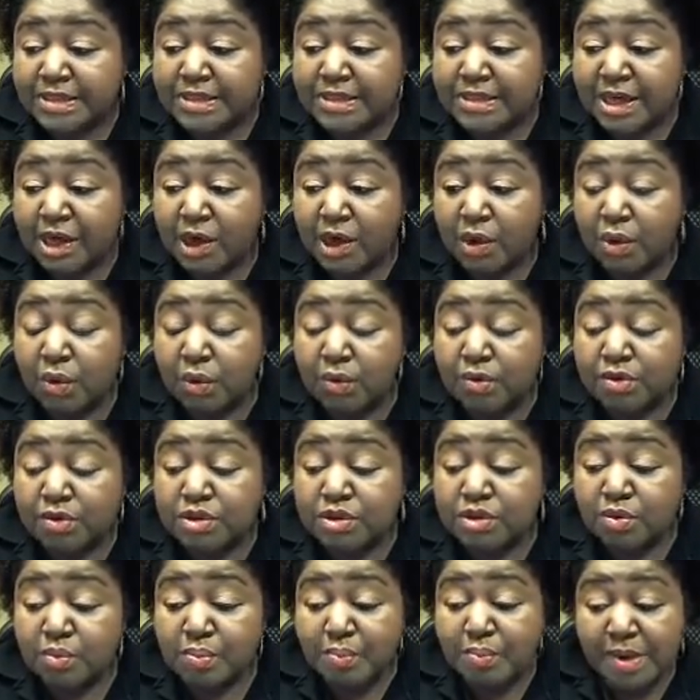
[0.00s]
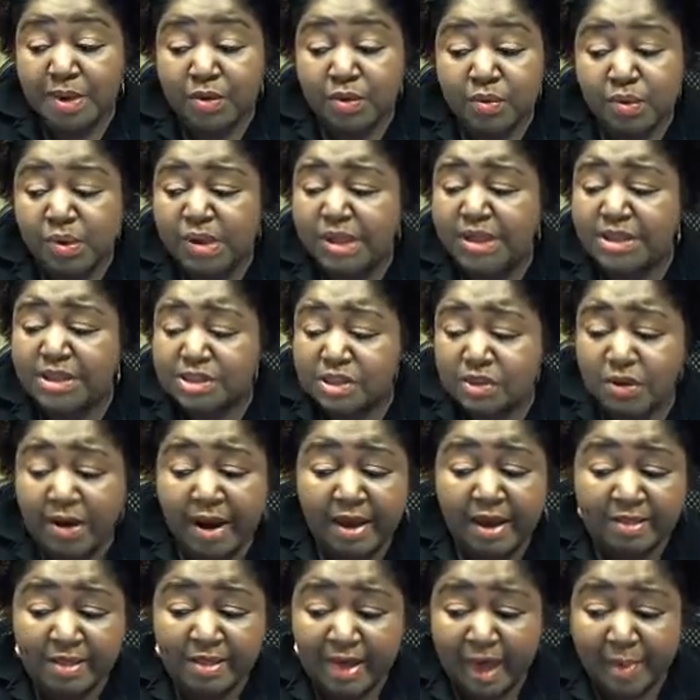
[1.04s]
So tr really
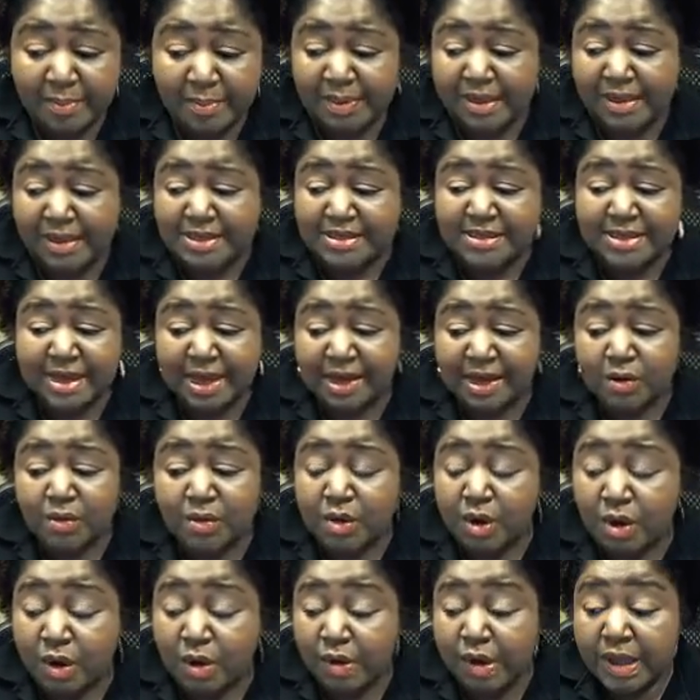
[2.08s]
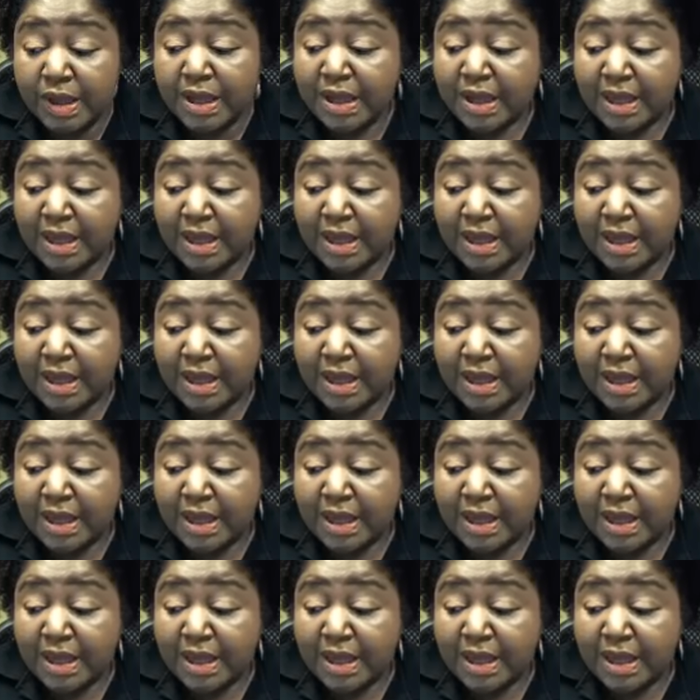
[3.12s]
try that because I don't know,